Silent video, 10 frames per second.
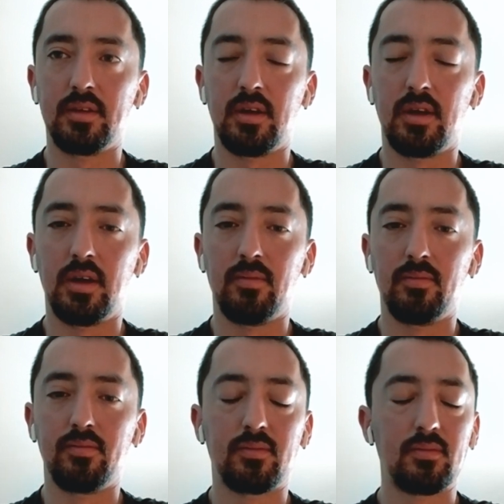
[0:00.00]

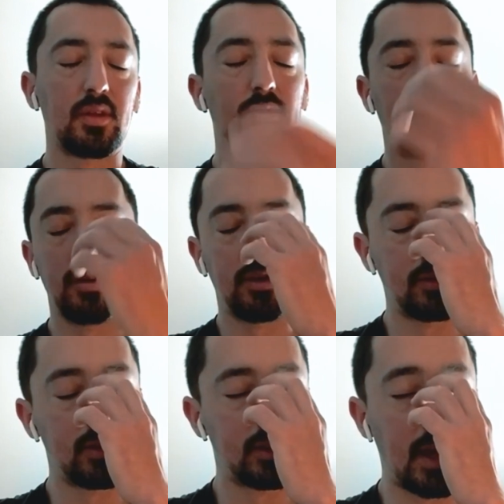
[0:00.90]
Well, there
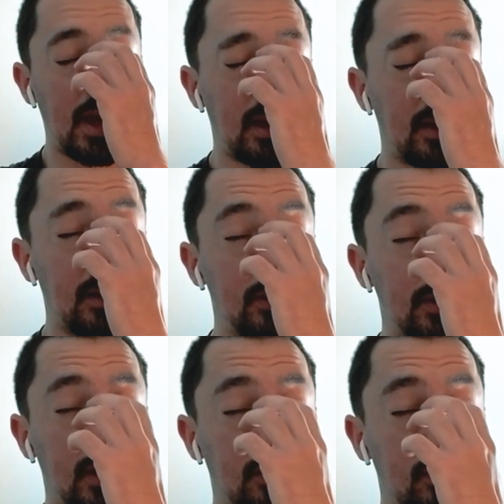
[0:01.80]
was a saying,
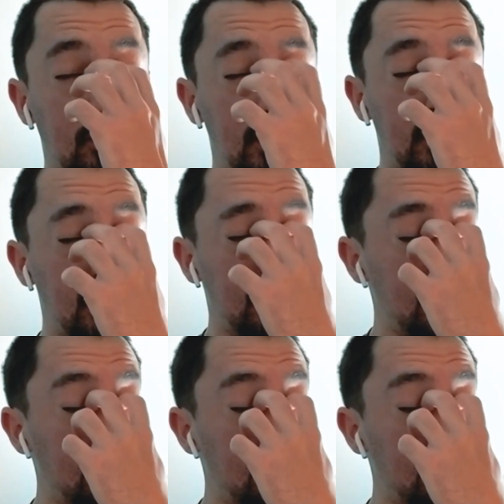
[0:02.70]
it's like when